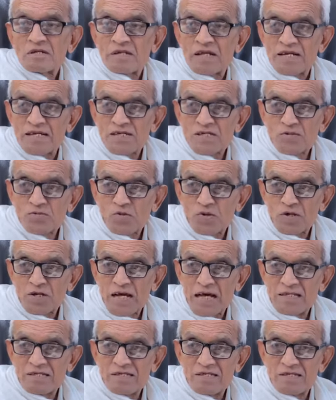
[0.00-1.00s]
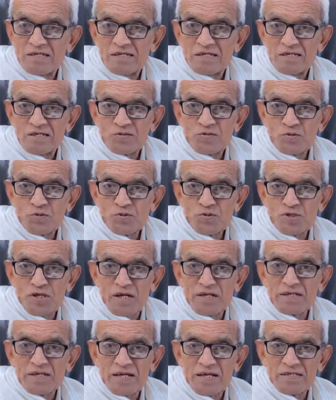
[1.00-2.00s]
That is what Adi Jagadguru
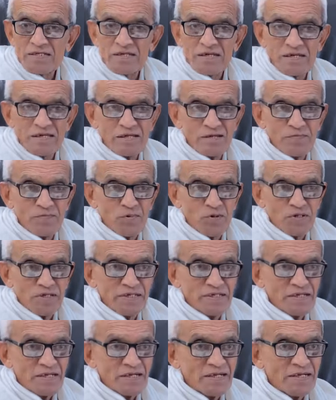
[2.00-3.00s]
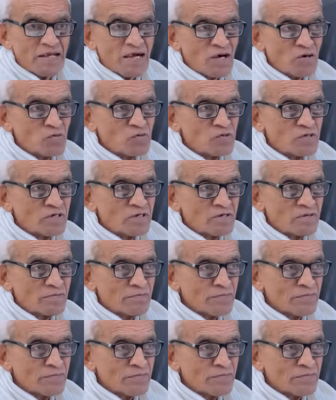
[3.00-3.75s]
Shankaracharya pointed out,